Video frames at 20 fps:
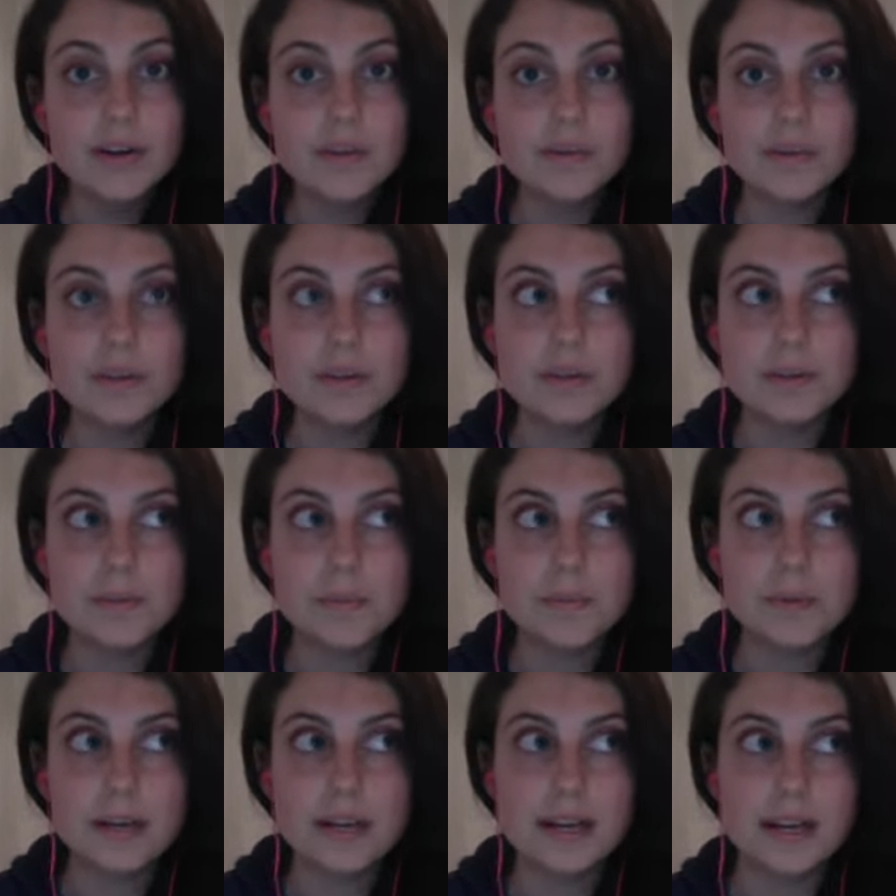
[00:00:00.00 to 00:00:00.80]
which would
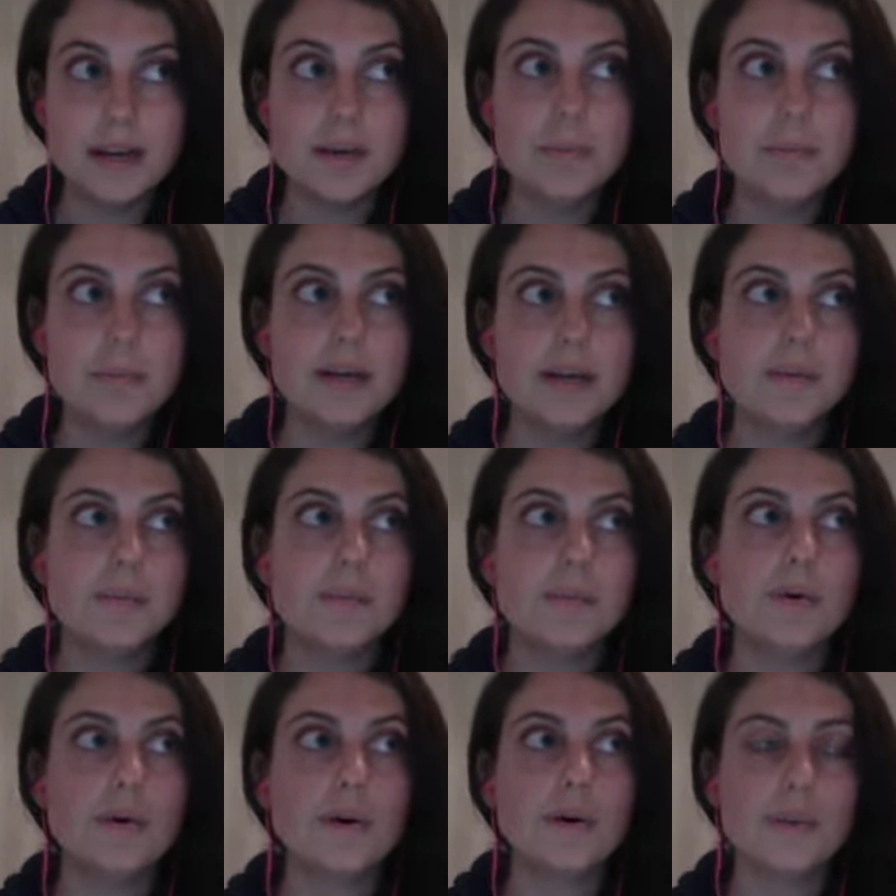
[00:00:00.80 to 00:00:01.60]
be a big
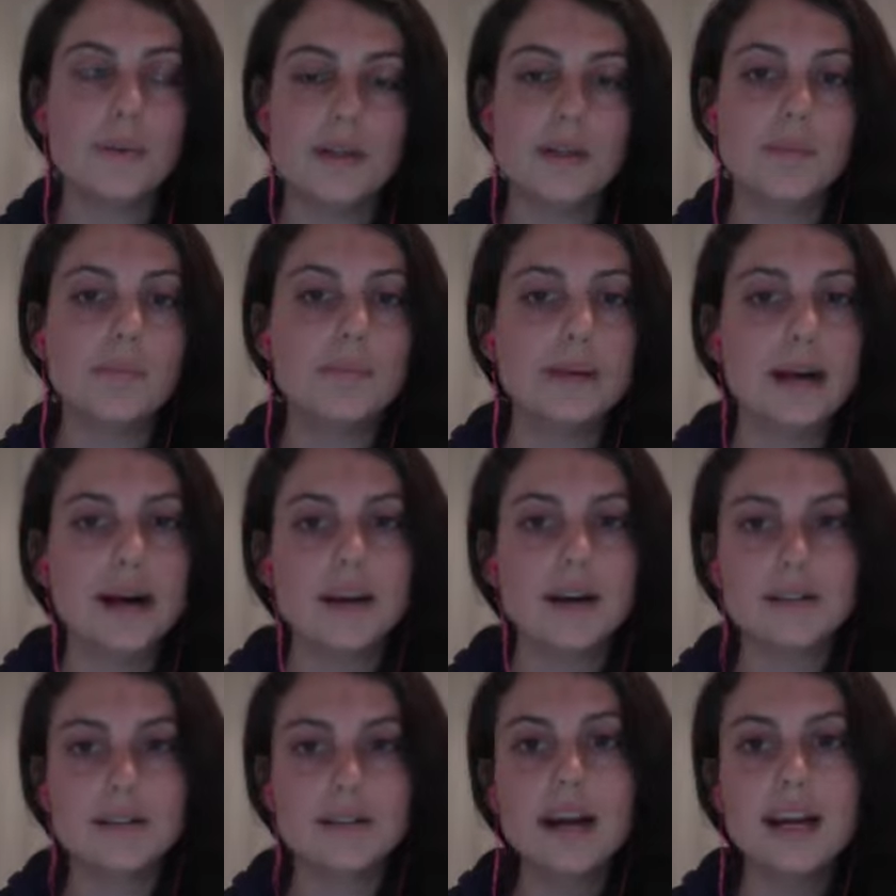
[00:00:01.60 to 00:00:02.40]
bowl with
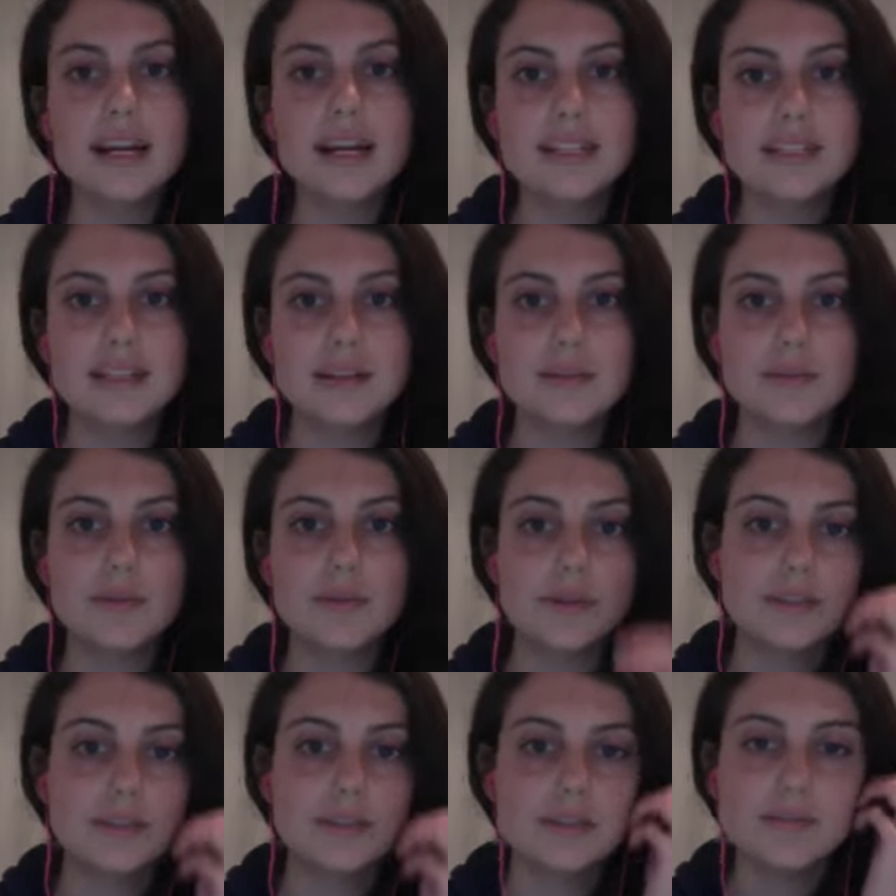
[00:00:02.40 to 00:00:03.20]
brown rice and
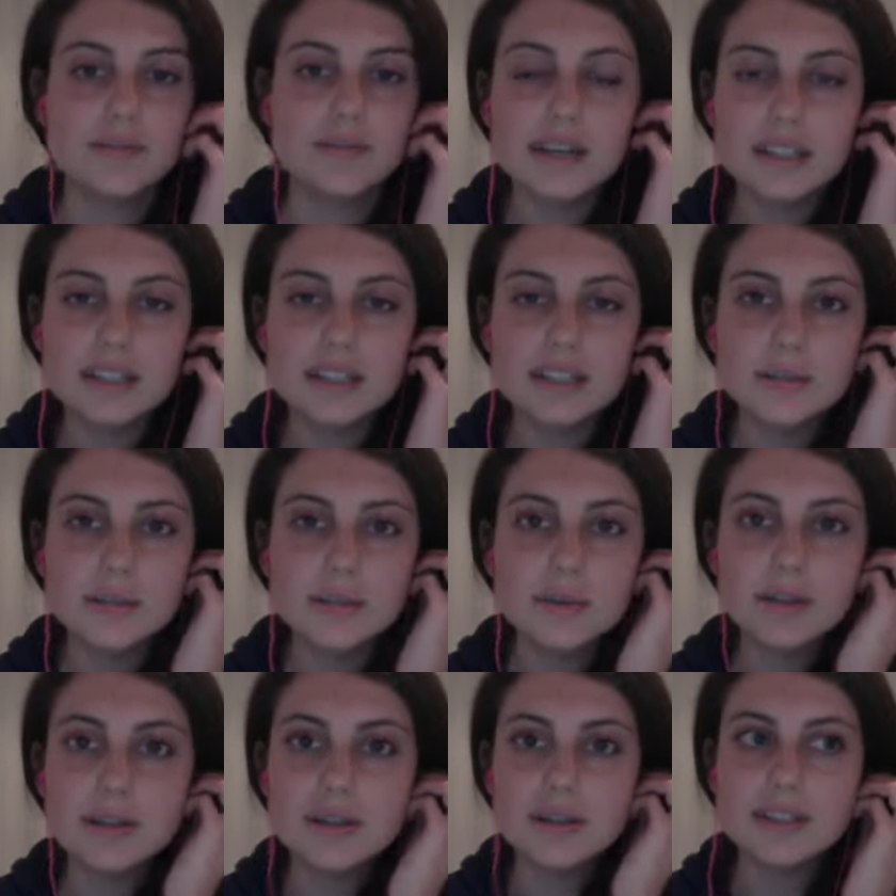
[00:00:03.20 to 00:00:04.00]
roasted
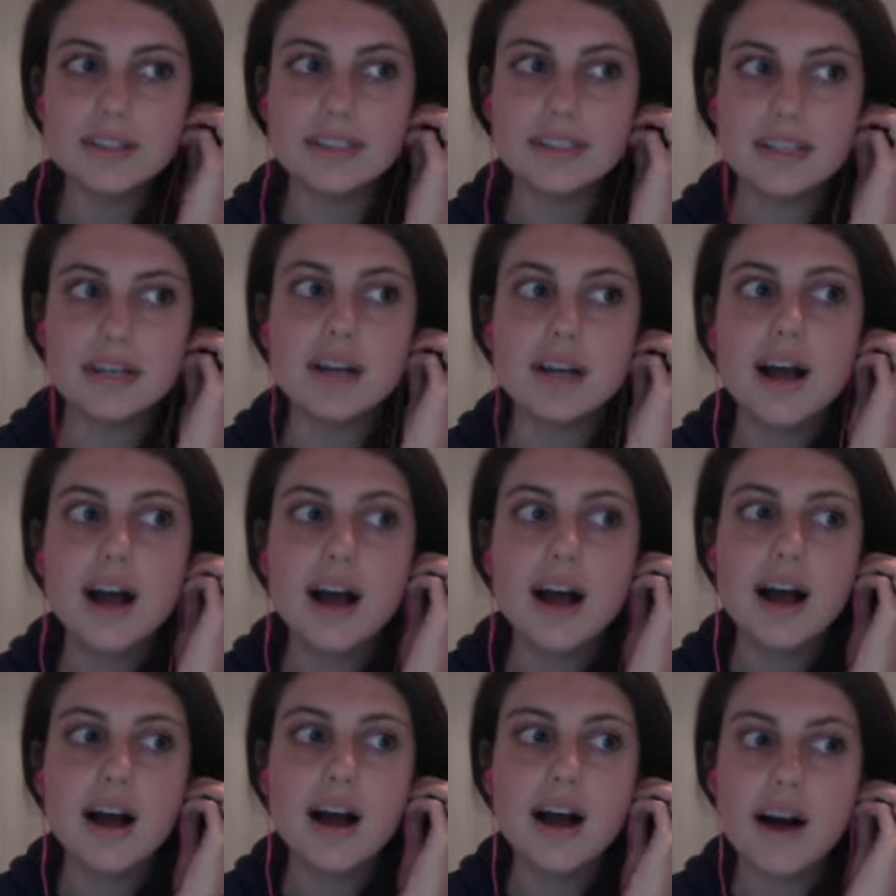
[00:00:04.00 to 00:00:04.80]
vegetables and
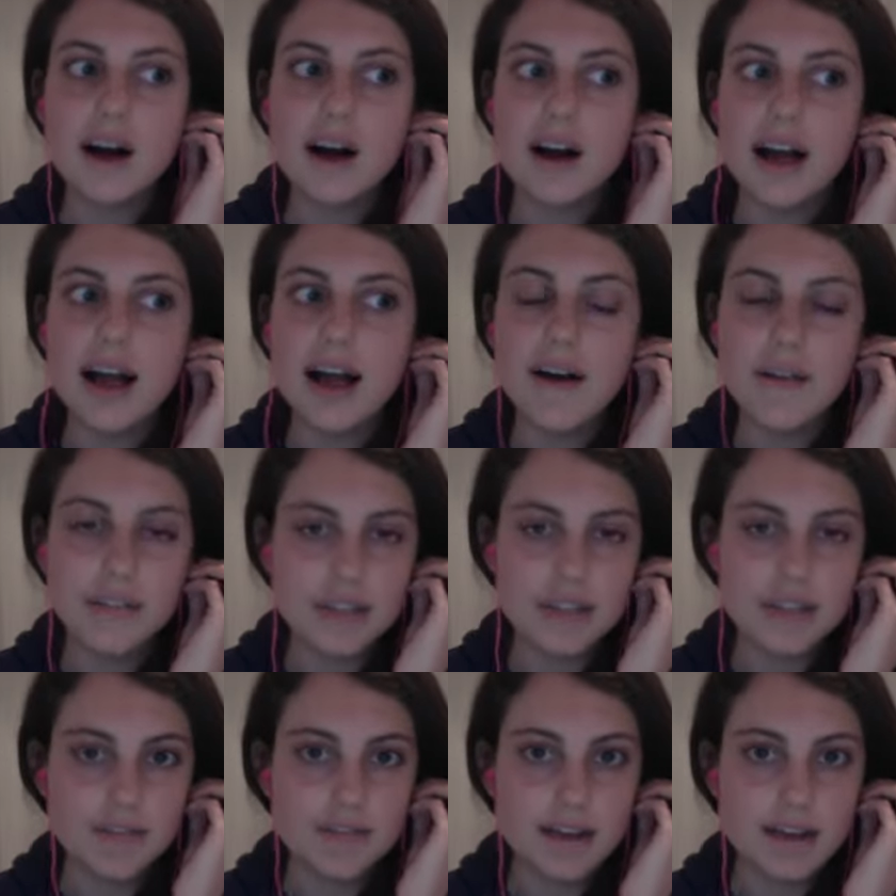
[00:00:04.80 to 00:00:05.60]
Uh, a
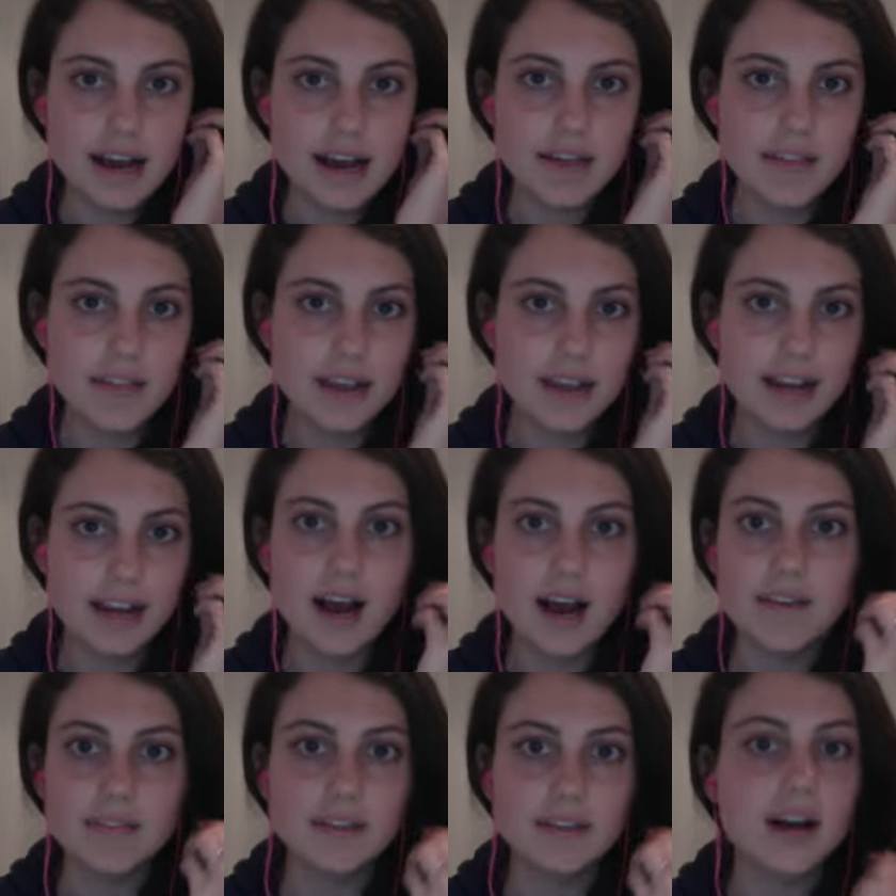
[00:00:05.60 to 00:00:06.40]
healthy fat like
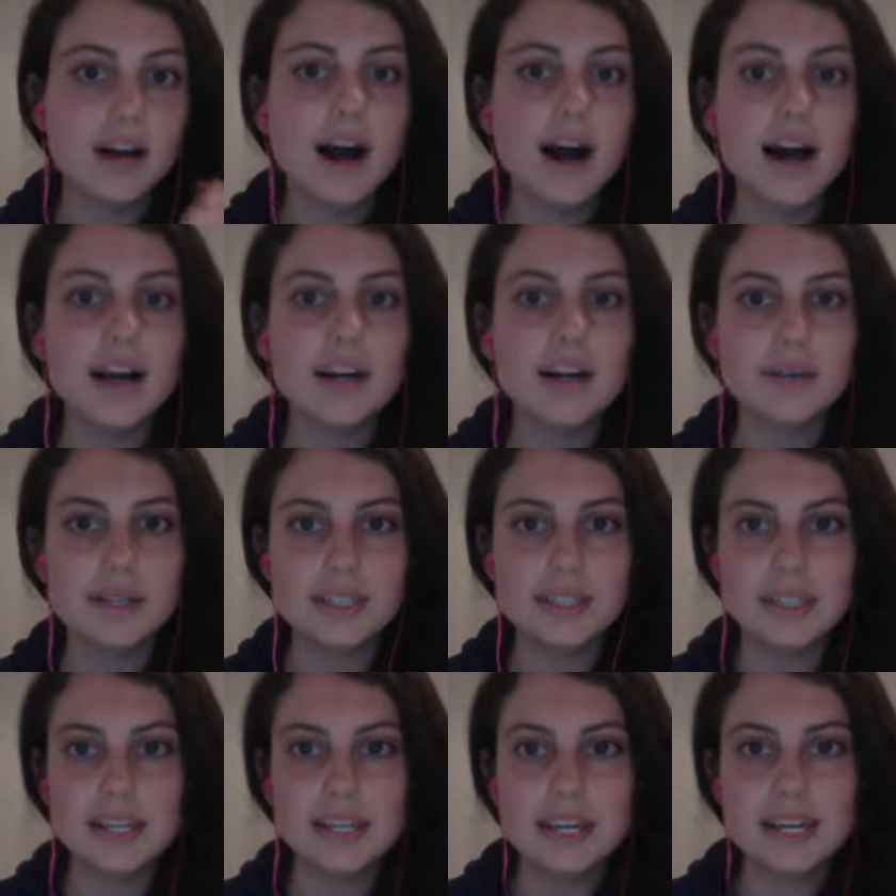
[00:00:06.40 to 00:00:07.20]
avocado or
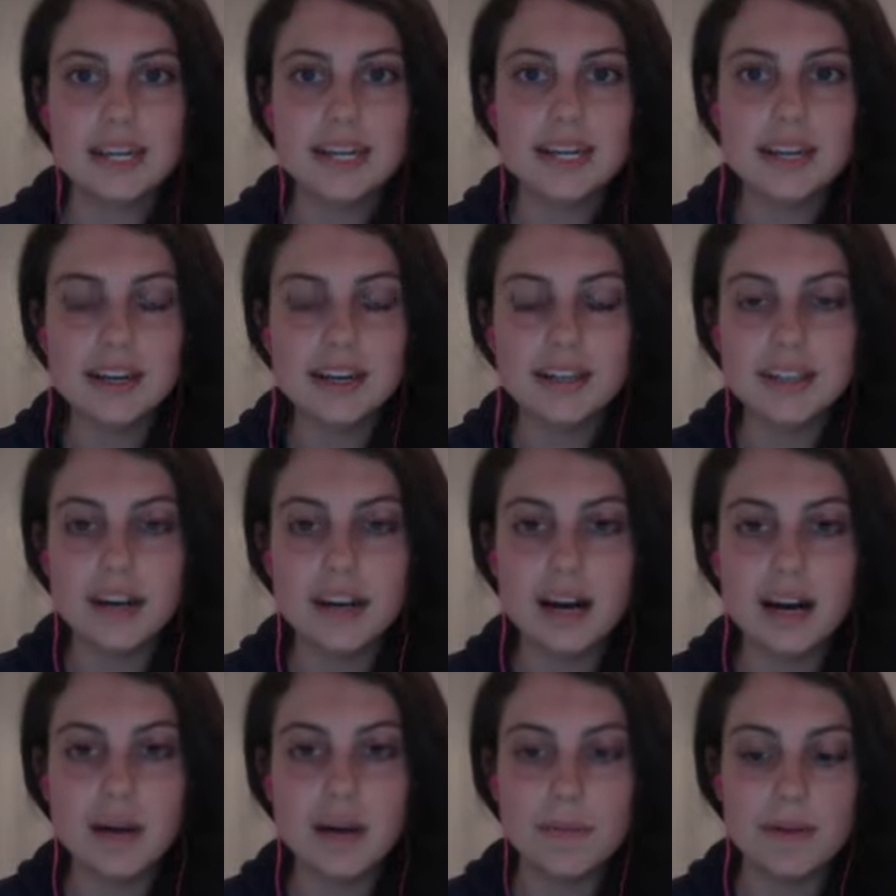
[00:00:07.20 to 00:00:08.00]
tahini on
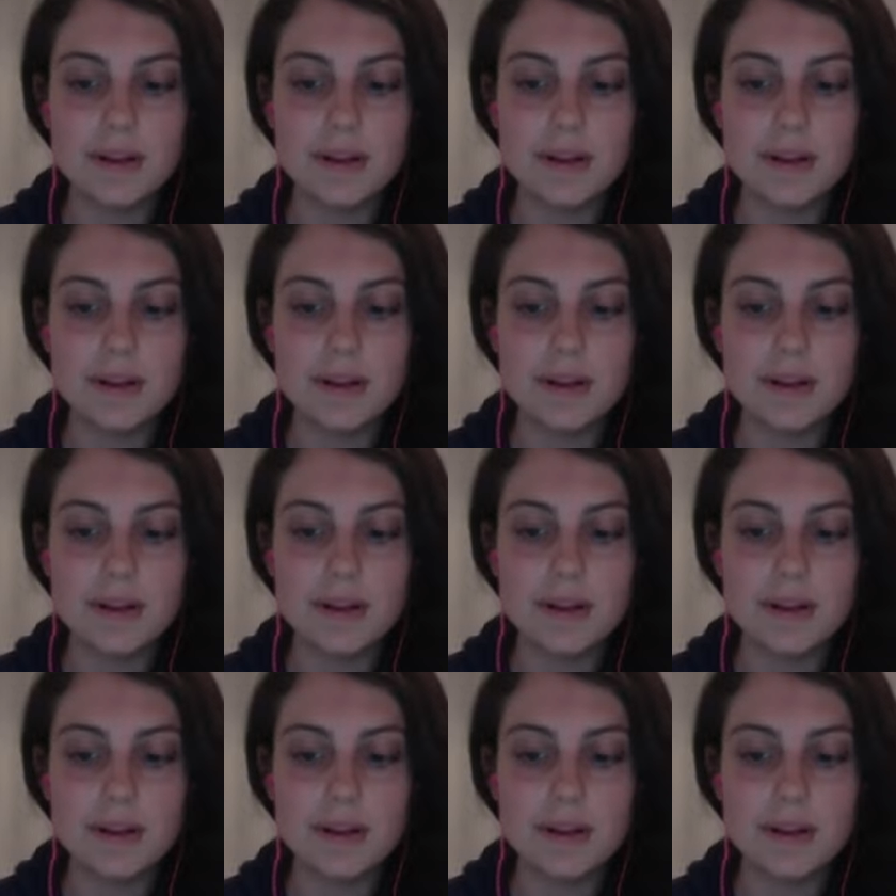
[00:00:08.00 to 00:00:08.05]
top.